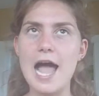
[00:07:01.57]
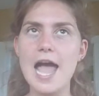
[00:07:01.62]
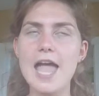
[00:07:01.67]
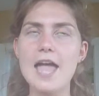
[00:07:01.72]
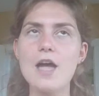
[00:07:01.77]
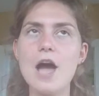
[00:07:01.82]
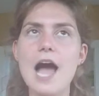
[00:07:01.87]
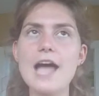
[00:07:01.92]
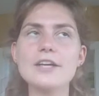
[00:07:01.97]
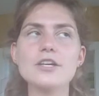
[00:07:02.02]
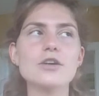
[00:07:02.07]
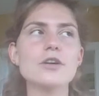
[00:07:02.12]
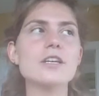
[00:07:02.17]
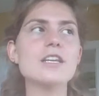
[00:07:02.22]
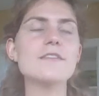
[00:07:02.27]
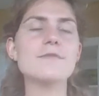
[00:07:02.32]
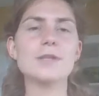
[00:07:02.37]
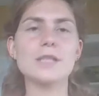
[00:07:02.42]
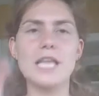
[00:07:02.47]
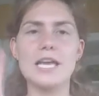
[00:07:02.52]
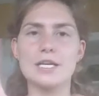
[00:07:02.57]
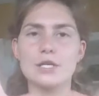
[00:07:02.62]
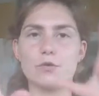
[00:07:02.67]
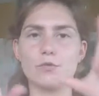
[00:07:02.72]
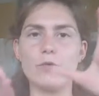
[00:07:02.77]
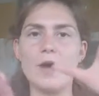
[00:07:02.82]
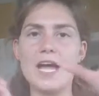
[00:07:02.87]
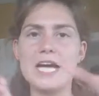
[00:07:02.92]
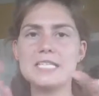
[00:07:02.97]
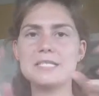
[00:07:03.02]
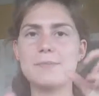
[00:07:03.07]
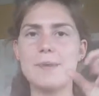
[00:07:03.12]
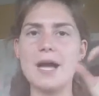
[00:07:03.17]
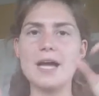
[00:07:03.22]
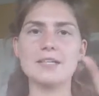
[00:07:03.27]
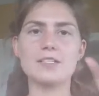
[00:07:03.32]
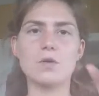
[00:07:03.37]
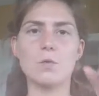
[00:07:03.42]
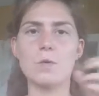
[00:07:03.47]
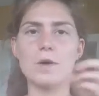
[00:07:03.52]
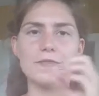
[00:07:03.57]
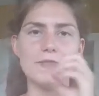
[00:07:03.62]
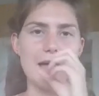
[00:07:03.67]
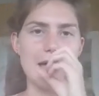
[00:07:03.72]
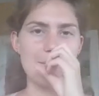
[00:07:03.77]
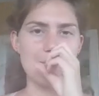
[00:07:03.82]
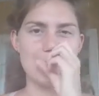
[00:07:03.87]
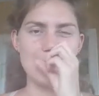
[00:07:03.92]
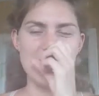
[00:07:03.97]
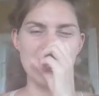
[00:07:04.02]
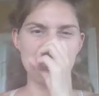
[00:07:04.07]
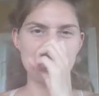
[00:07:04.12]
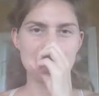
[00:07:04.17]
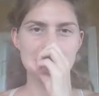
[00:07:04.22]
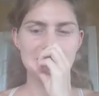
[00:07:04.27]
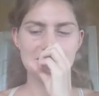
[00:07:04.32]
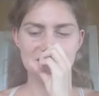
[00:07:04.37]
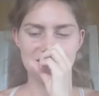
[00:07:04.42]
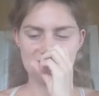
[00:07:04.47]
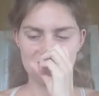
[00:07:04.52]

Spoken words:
I couldn't even like grasp onto what that meant.